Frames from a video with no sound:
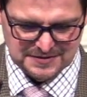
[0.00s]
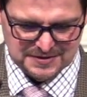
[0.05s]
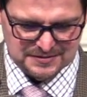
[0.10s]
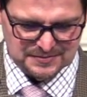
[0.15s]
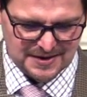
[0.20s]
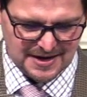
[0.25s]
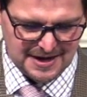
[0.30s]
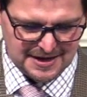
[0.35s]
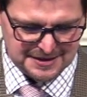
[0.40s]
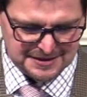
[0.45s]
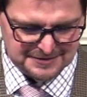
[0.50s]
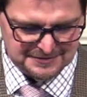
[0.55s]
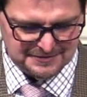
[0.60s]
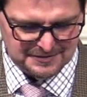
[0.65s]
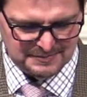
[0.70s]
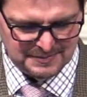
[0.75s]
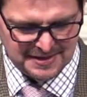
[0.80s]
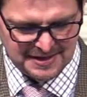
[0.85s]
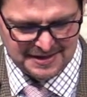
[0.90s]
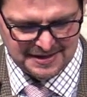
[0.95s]
For the wrath
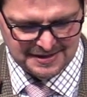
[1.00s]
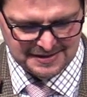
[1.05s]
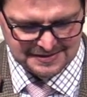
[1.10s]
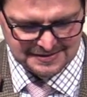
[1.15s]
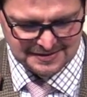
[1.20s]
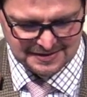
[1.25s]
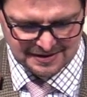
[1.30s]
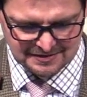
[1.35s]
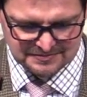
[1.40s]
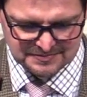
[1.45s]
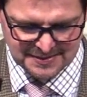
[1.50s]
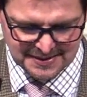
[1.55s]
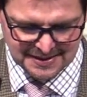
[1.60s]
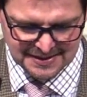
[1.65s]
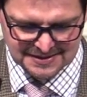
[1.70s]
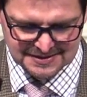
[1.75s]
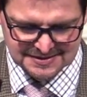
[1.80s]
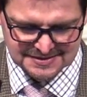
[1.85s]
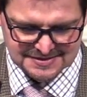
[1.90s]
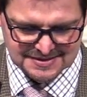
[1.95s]
of a man of
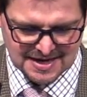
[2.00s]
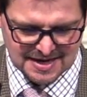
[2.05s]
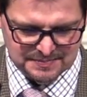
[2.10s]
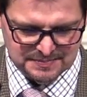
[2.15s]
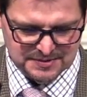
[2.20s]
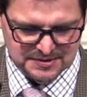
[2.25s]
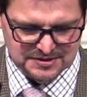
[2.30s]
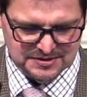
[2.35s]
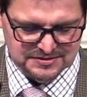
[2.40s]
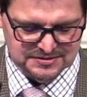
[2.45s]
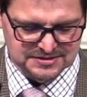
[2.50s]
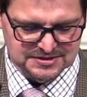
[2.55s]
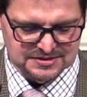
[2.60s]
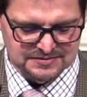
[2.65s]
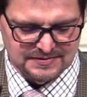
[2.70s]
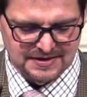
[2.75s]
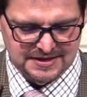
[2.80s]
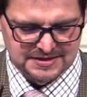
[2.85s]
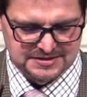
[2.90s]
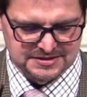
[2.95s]
man does not produce
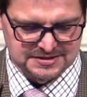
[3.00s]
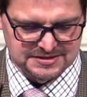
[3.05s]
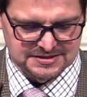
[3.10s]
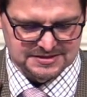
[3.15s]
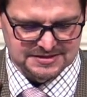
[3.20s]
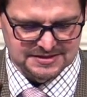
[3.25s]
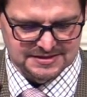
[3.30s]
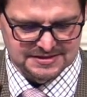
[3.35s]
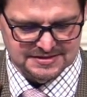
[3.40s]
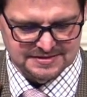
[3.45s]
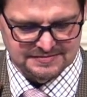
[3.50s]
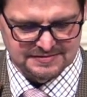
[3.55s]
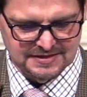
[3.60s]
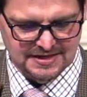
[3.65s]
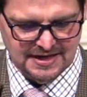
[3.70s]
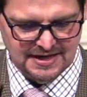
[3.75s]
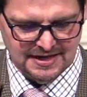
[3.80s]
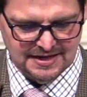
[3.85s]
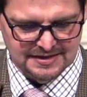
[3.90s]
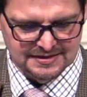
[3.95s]
the righteousness of
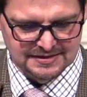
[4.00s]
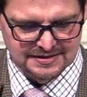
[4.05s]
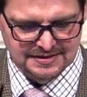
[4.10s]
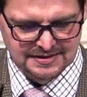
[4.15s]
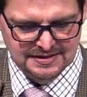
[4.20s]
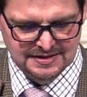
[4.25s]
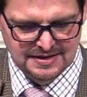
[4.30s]
God.